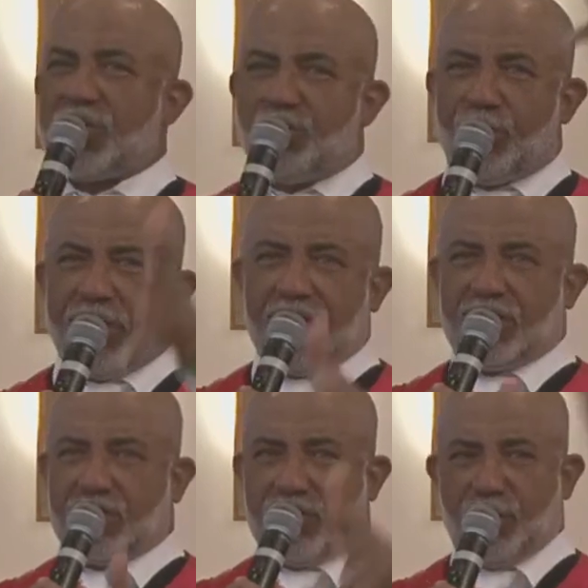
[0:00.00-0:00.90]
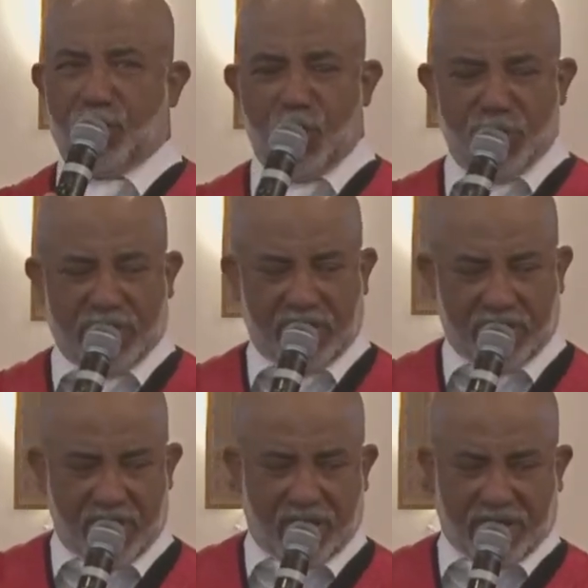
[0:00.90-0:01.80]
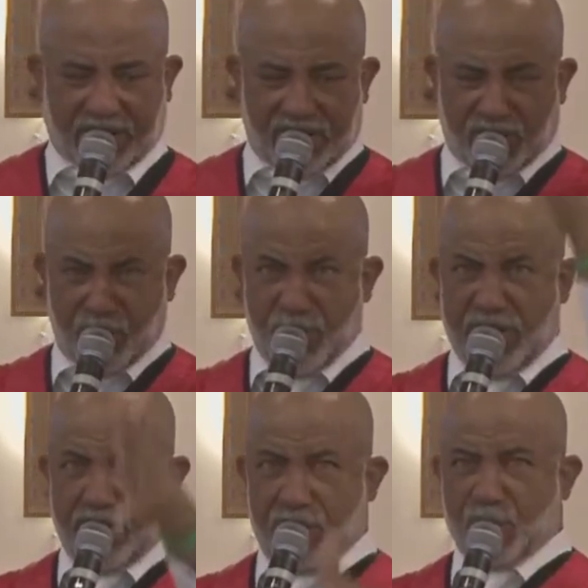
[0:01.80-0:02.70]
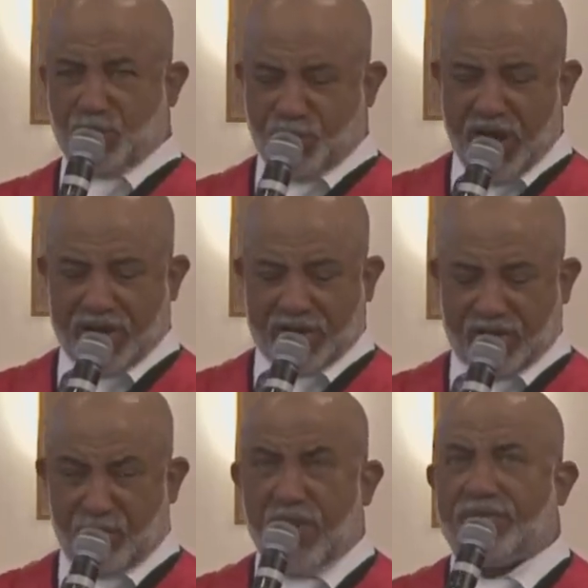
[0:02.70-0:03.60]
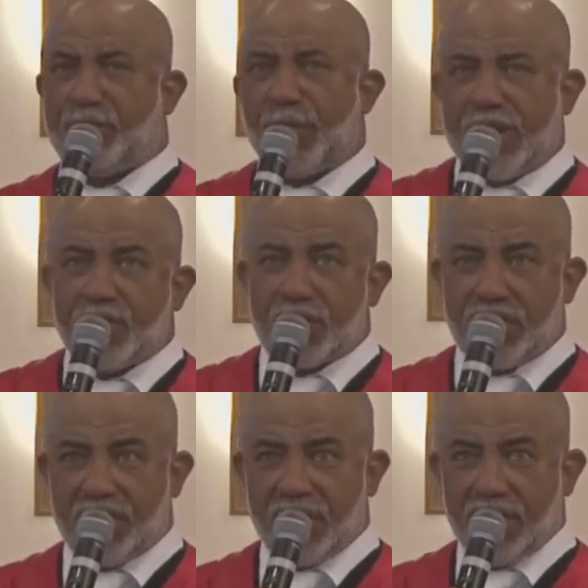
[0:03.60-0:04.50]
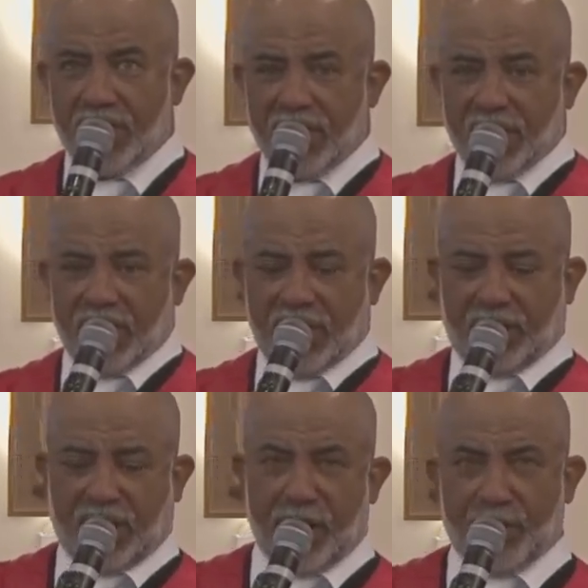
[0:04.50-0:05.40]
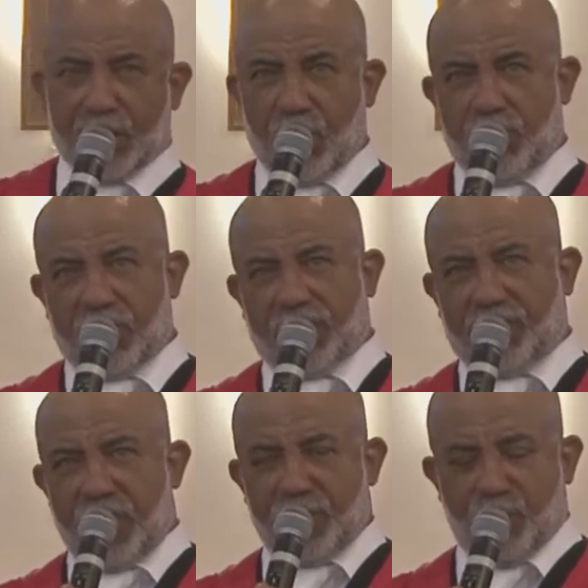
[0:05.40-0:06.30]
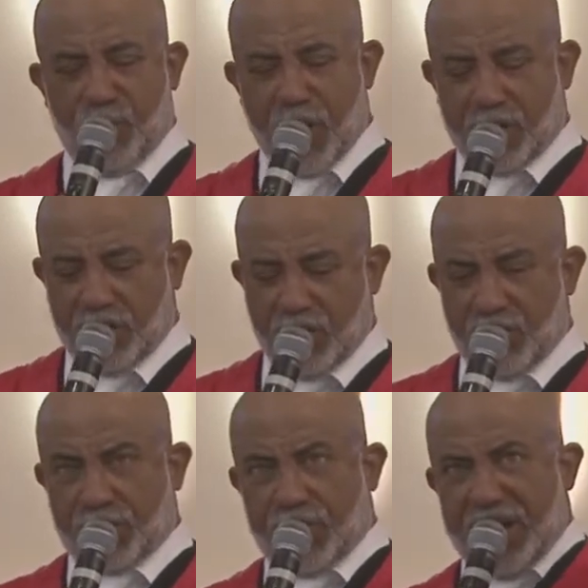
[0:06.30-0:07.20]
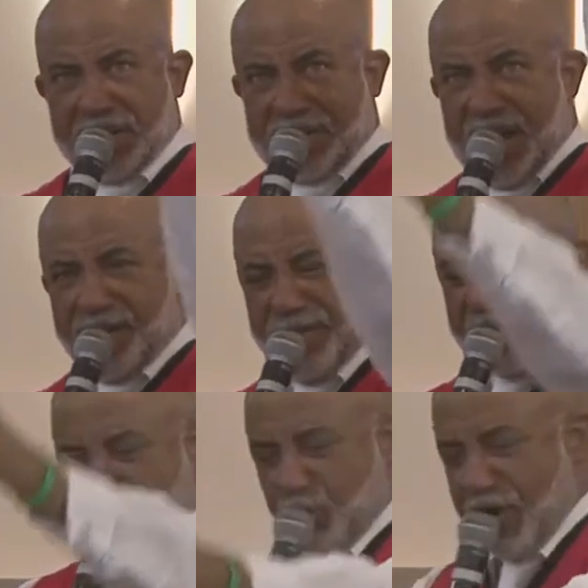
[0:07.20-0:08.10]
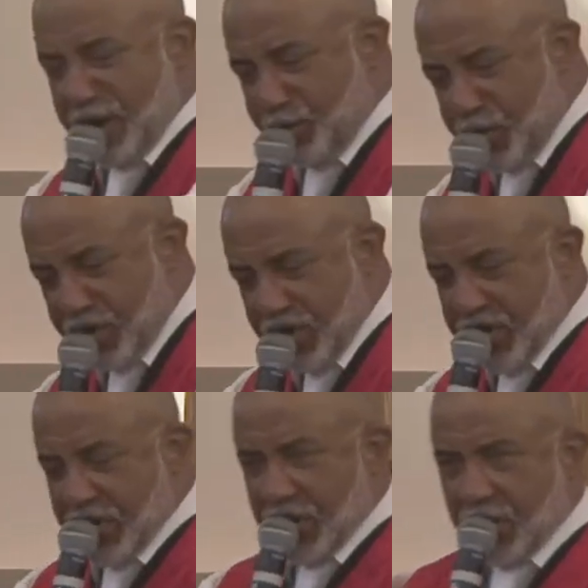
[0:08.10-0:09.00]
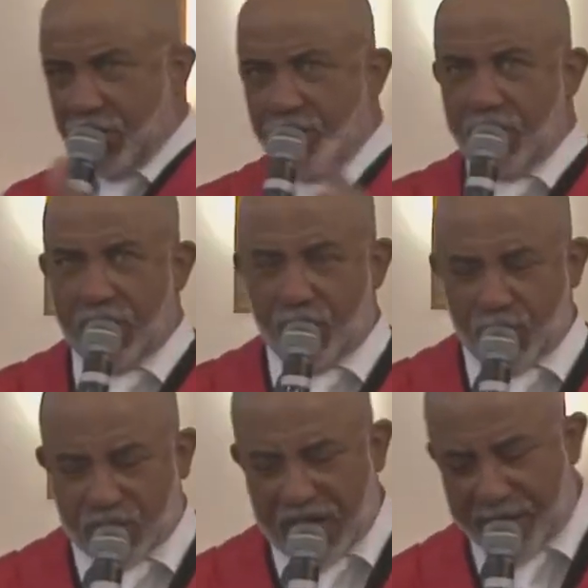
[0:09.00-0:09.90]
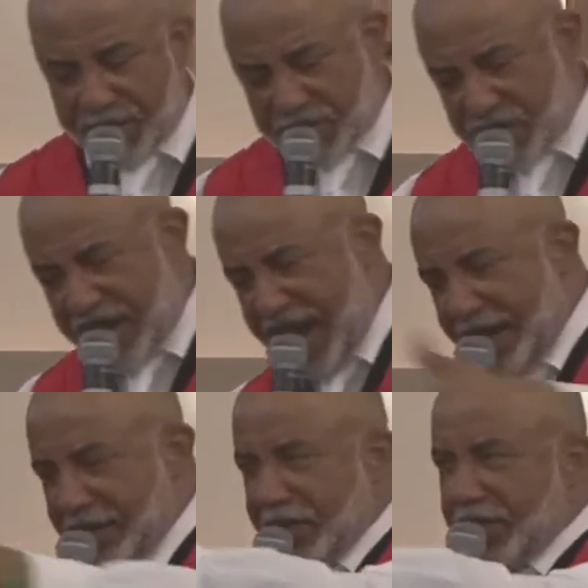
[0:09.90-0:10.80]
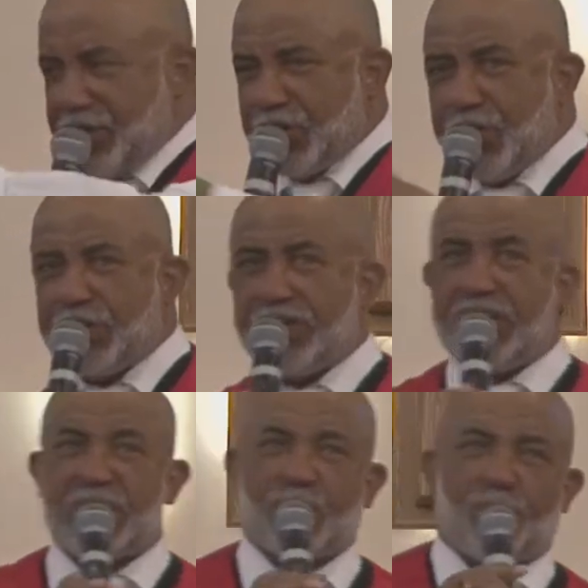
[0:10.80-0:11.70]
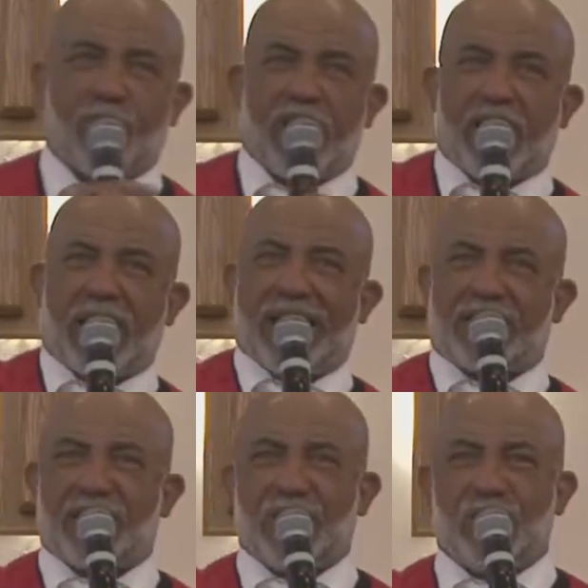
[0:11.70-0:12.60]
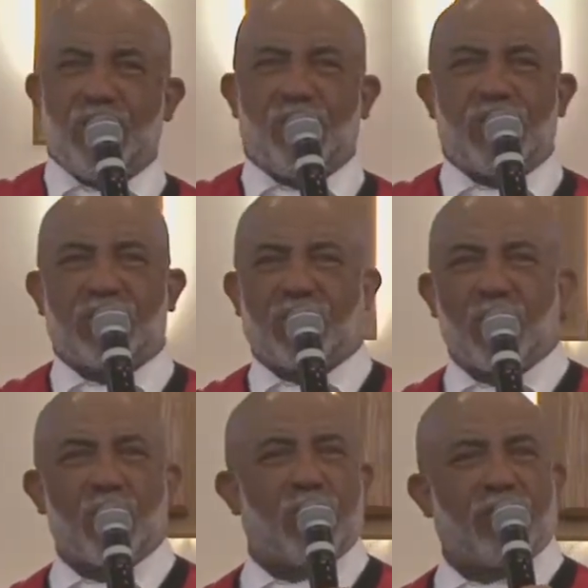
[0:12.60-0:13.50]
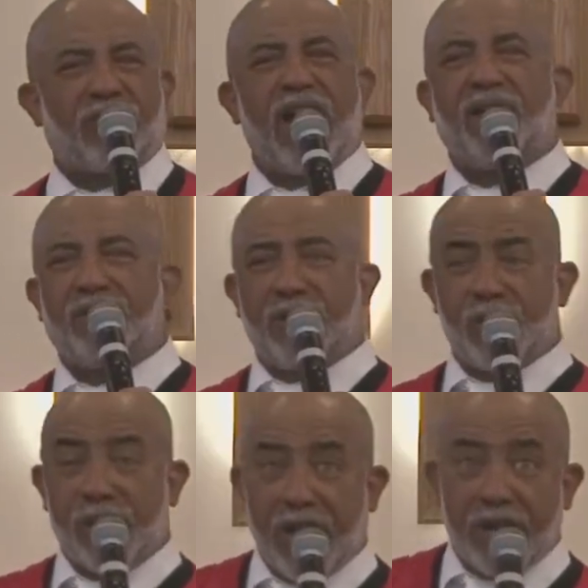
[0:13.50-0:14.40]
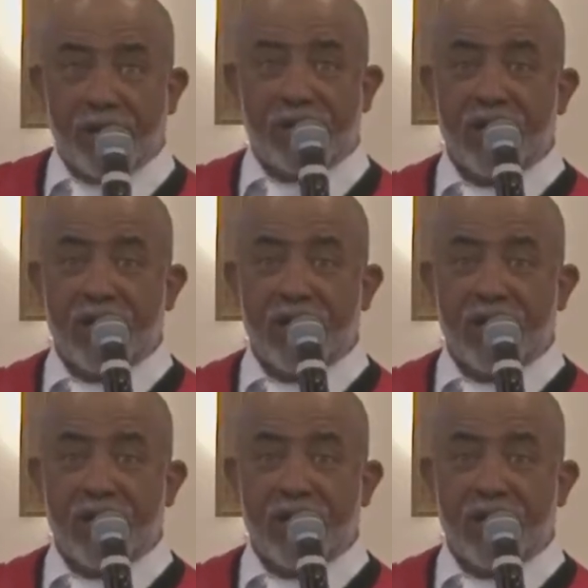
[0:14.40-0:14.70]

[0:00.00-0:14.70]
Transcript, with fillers: the bridge from Roman Catholicism into Protestant Reformation. It comes over from Martin Luther and Thomas Cranmer who, who established the Anglican Church. This prayer has endured for over 500 years.